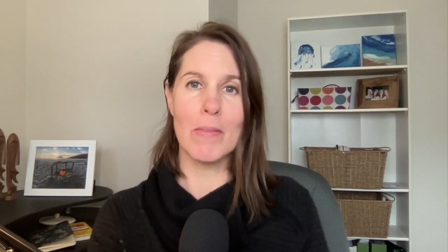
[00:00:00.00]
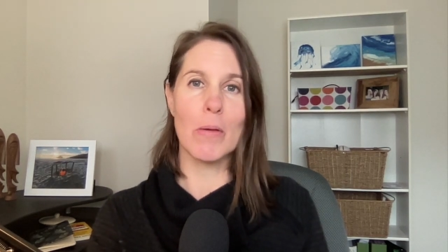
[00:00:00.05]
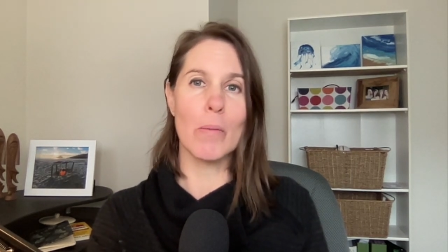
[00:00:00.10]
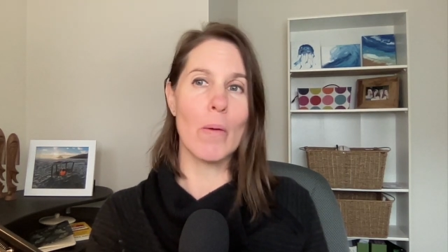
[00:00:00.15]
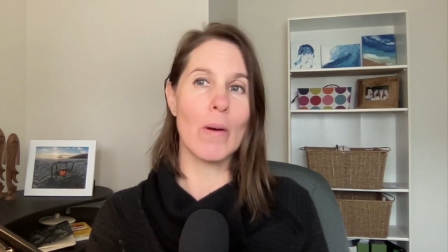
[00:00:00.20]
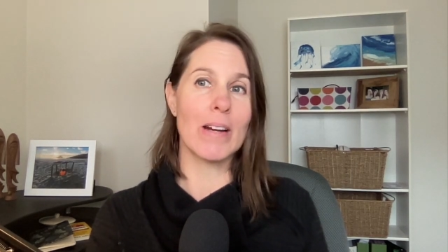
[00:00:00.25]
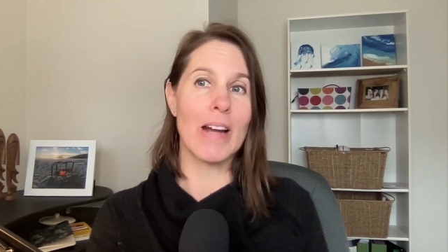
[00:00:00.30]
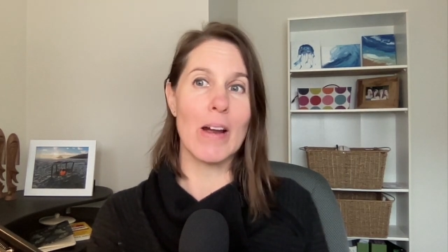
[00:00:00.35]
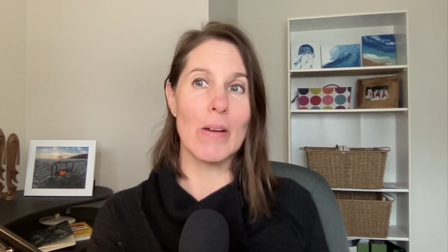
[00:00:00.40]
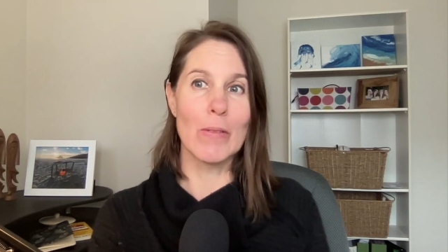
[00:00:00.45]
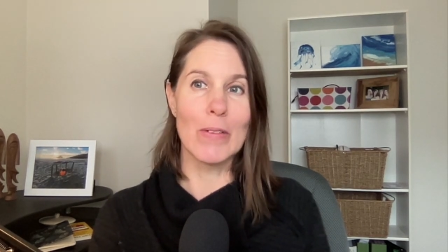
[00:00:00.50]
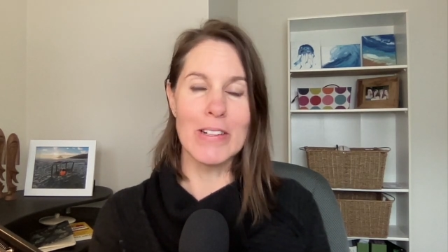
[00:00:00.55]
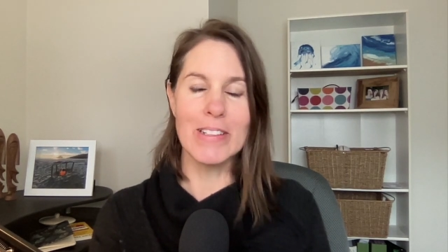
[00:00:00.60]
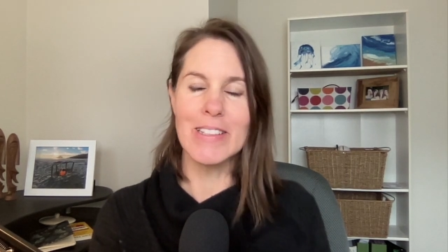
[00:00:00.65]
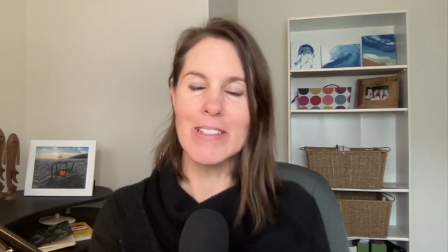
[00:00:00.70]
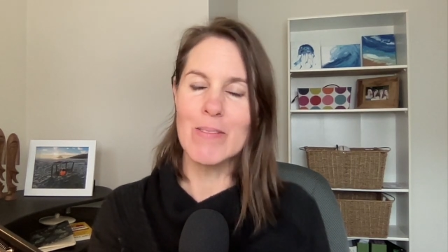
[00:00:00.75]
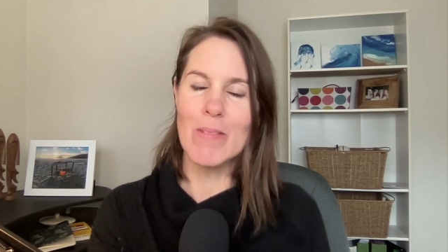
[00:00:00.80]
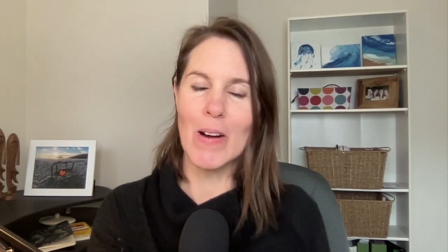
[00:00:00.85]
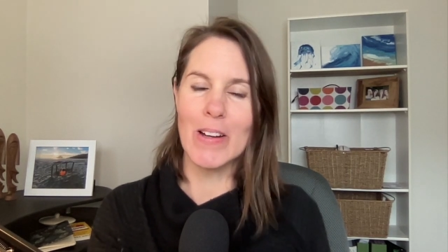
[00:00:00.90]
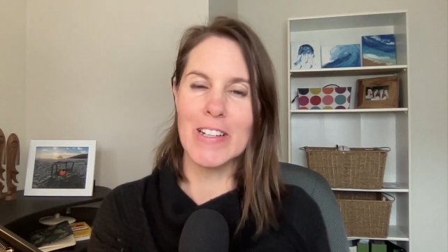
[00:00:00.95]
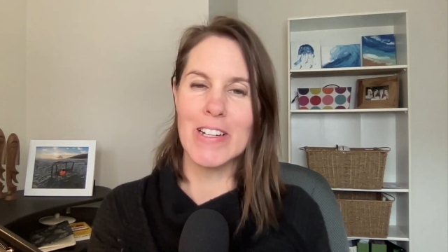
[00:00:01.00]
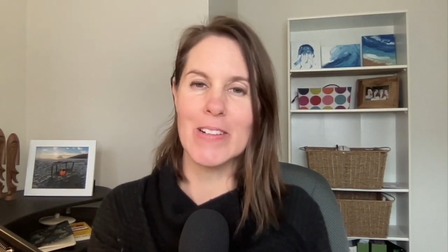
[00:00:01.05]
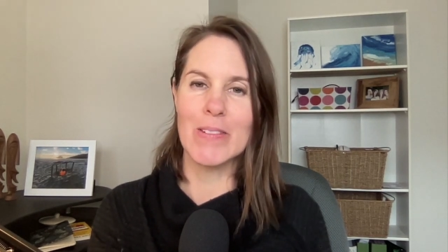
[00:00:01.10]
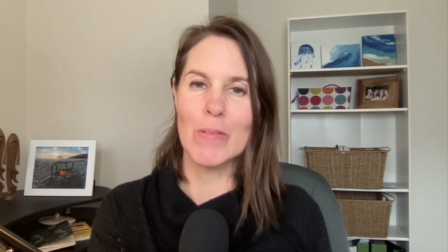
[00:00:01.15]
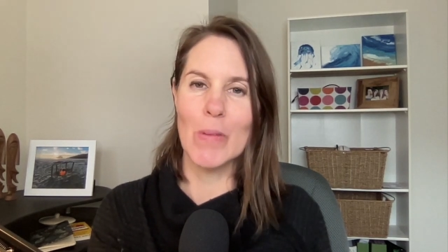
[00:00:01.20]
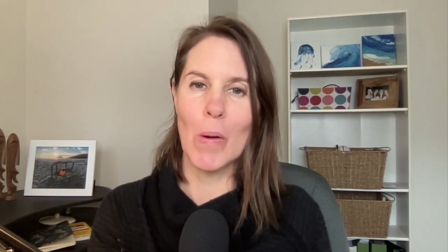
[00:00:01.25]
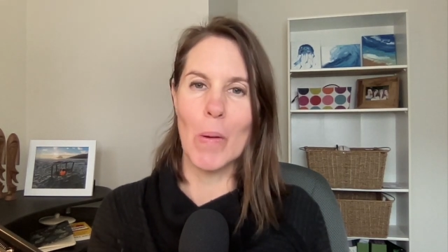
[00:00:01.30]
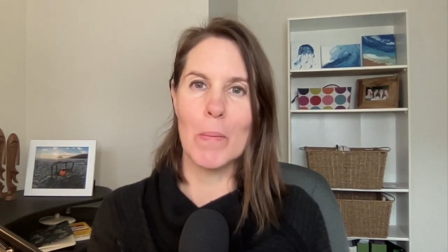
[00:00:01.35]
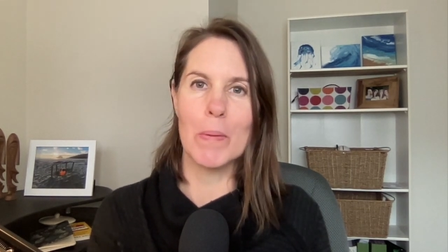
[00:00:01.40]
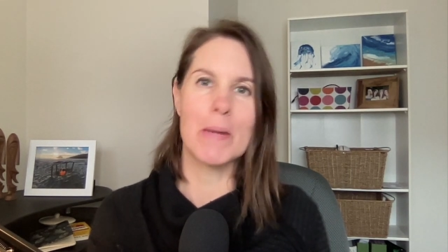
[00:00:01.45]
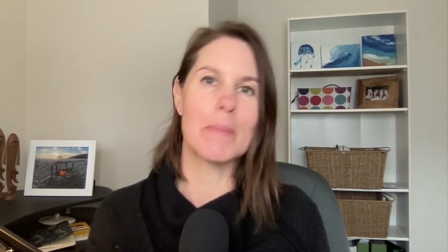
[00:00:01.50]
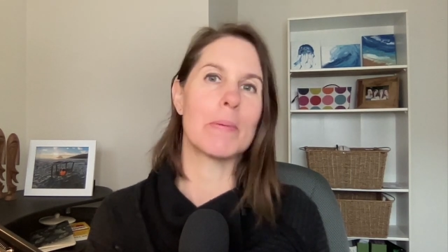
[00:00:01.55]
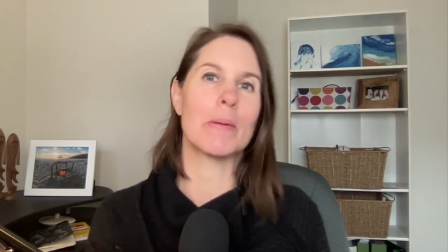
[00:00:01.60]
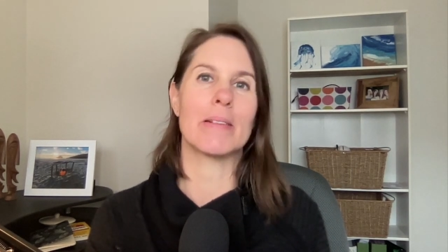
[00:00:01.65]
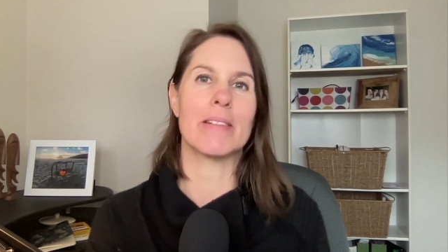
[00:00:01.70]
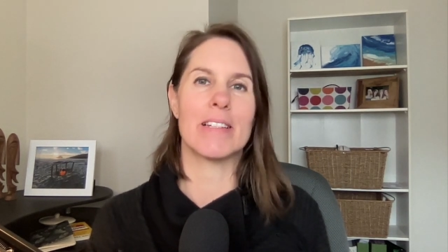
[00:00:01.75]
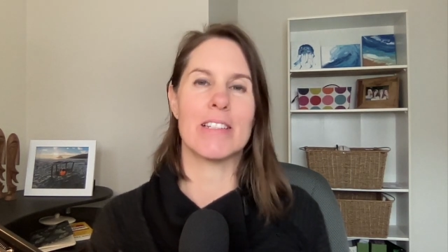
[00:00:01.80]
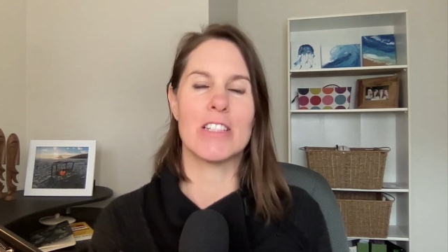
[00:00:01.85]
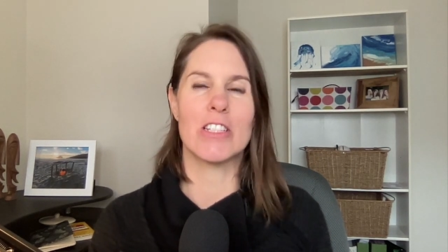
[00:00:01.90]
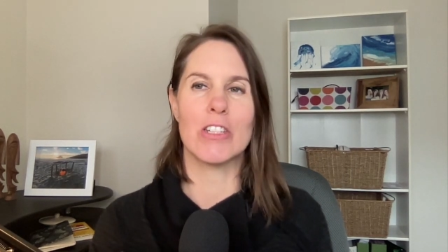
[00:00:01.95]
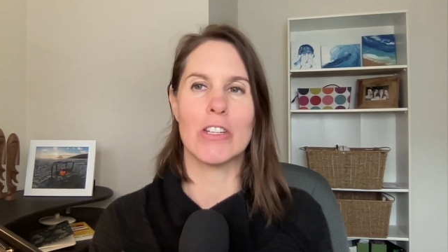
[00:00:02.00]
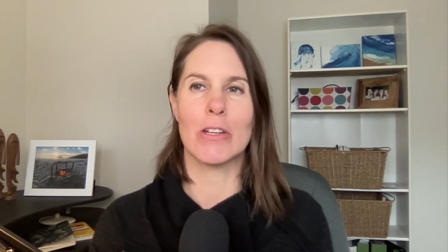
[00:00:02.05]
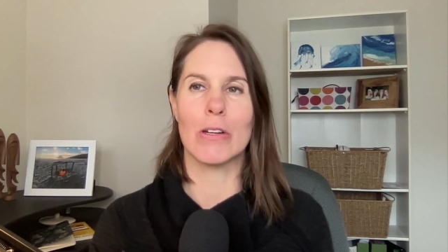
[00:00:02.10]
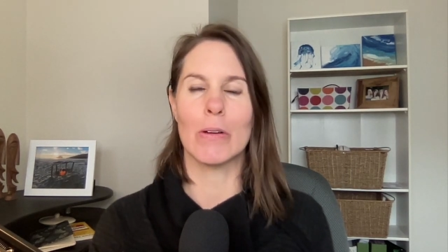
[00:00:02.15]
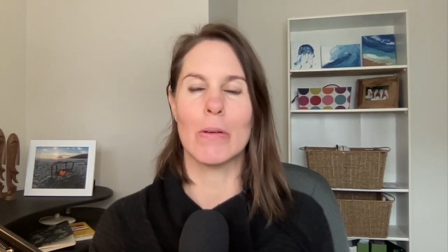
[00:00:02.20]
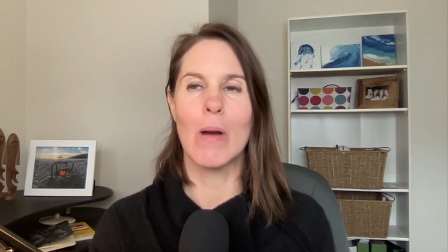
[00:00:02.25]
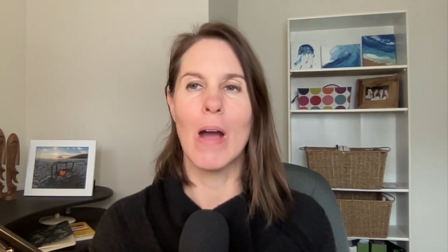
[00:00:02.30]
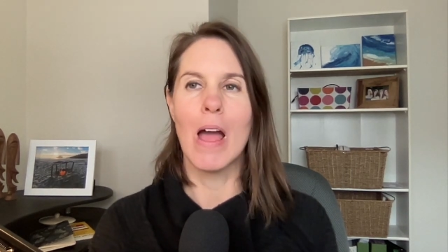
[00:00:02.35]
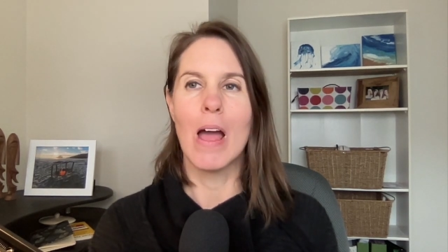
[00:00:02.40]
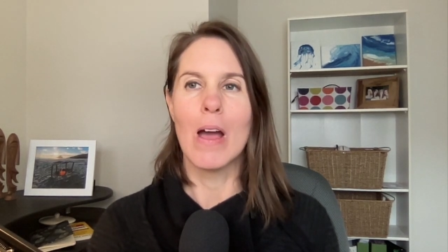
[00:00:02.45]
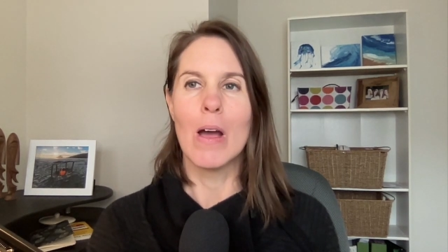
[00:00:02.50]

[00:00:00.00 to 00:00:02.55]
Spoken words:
the one I really want to enroll people into